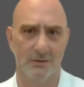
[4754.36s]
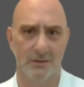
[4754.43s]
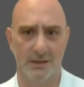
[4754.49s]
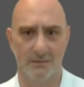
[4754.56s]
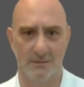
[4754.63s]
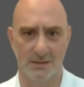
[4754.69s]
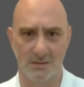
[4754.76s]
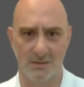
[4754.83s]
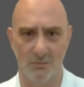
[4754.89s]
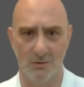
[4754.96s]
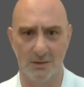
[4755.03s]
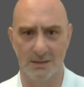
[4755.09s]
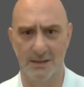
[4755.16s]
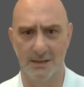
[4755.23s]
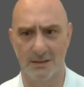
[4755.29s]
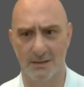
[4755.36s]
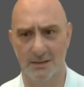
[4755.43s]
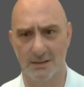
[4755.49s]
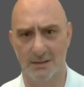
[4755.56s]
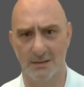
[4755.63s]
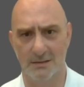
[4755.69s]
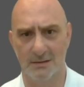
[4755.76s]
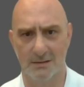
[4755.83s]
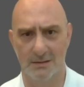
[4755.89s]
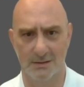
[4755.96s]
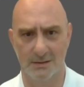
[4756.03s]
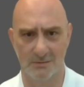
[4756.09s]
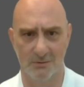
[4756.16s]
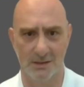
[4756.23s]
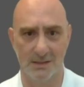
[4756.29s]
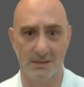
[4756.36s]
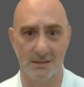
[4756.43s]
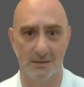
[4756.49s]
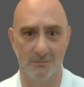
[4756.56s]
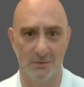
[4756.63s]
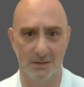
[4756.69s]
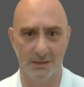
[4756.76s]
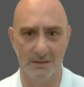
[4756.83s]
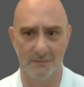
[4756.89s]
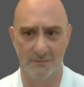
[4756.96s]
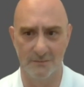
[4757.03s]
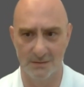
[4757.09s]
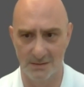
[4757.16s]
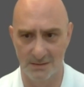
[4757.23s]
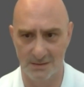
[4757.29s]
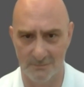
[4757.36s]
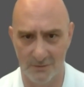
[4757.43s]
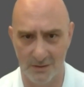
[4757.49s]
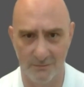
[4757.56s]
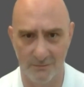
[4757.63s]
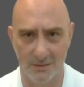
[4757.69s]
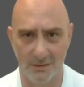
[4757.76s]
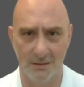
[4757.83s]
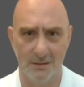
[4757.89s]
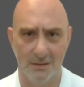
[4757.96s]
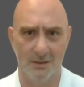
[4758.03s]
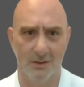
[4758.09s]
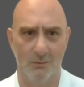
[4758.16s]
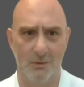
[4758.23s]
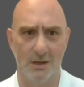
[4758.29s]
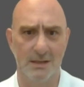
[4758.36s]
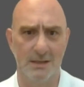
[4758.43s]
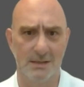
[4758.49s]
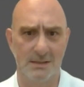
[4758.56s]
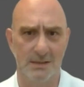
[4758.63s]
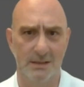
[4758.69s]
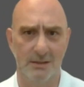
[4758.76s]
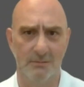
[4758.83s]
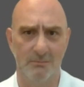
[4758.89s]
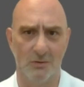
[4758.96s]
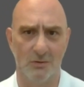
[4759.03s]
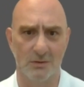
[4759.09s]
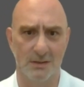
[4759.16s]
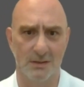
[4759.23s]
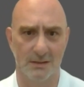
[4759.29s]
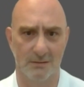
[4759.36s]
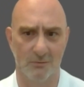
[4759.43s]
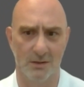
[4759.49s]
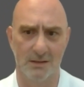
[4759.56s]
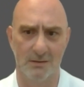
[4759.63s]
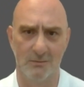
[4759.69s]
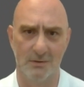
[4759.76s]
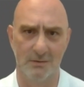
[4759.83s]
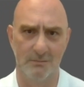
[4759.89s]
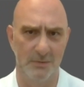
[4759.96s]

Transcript: during the small tactic, as well as, I believe, survival? Why is he important? Why